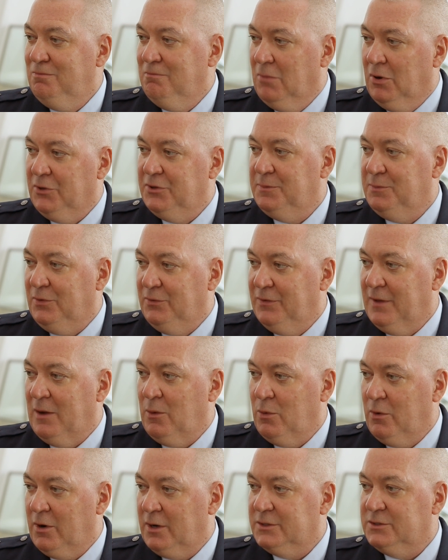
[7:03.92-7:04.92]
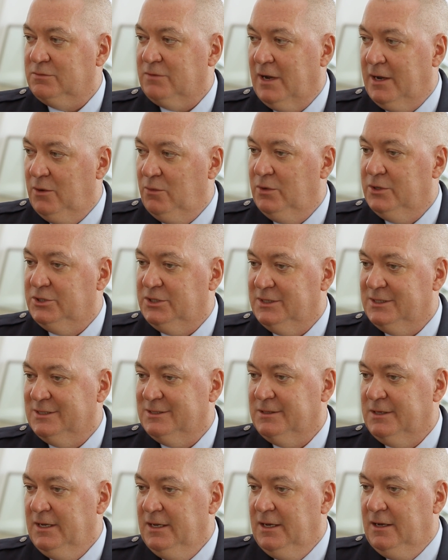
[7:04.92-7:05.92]
multiple networks, right? Which
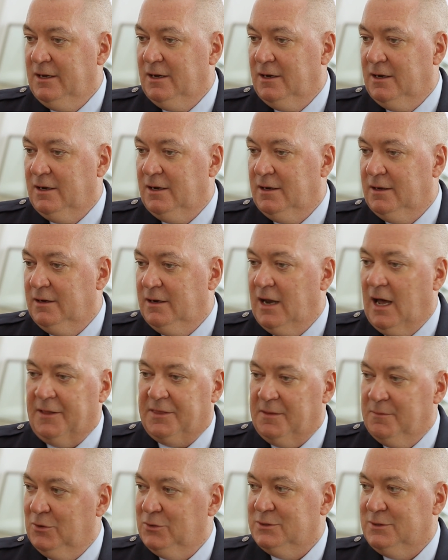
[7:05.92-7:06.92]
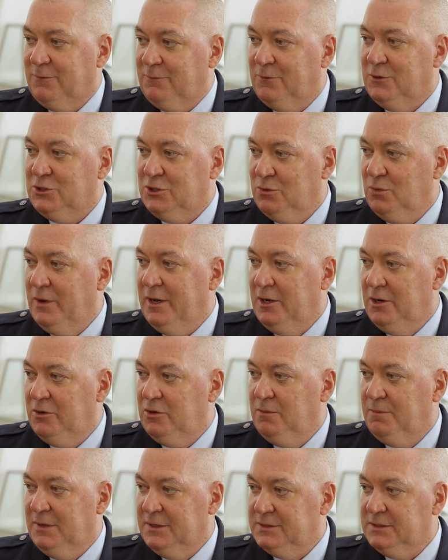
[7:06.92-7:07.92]
is not the most efficient way to
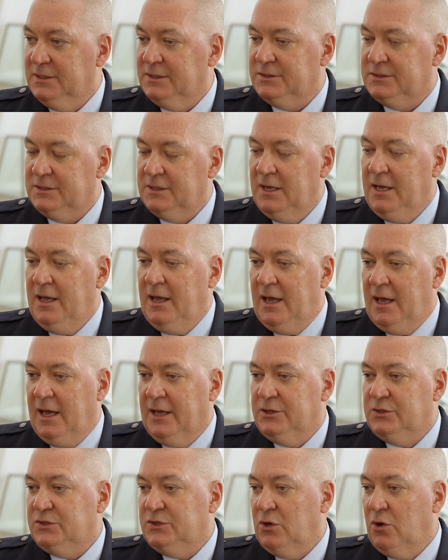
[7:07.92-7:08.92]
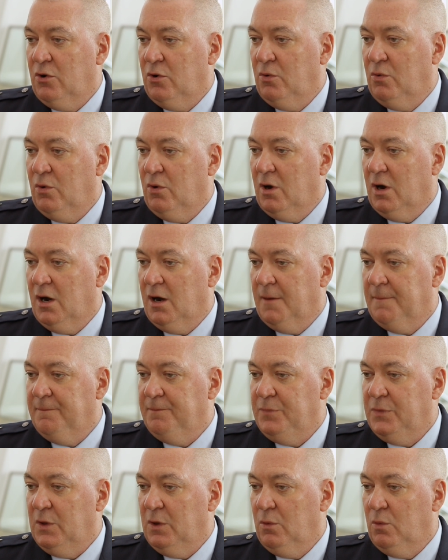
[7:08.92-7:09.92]
do business. And so
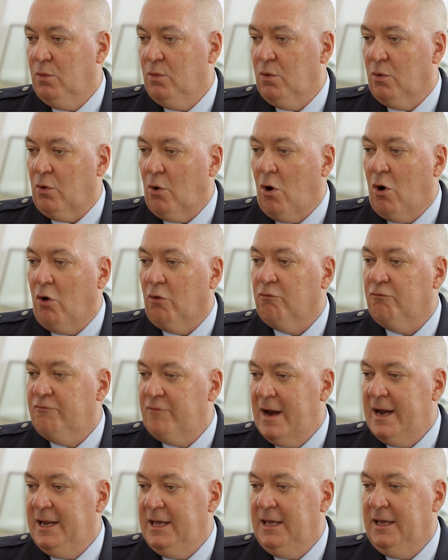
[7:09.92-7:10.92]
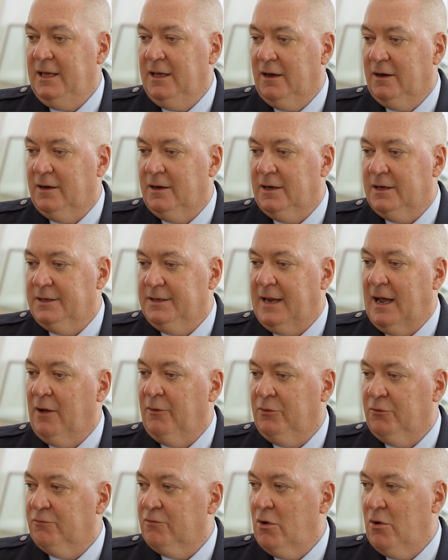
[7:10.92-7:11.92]
we're already
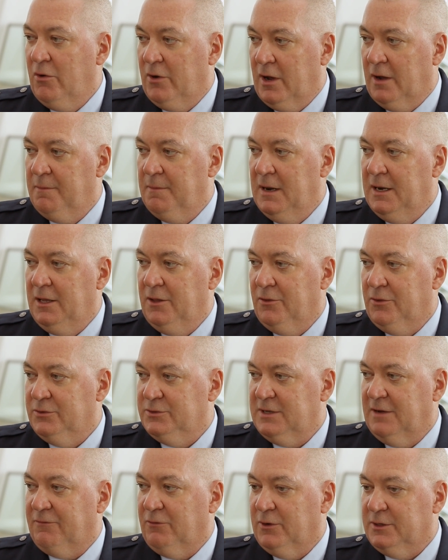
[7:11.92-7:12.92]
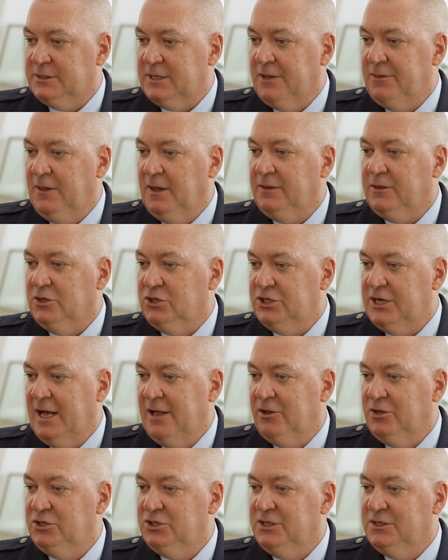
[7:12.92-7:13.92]
down the road on many of those efforts. I think the
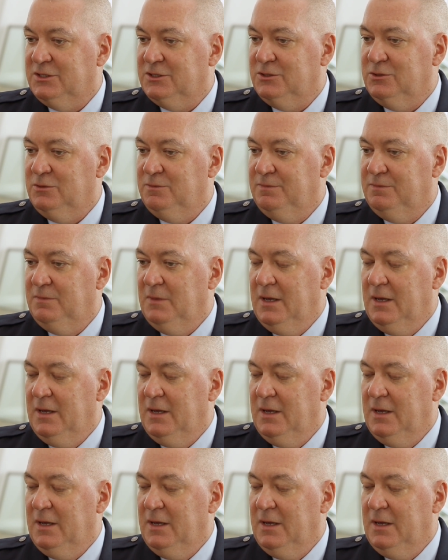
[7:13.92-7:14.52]
challenge is to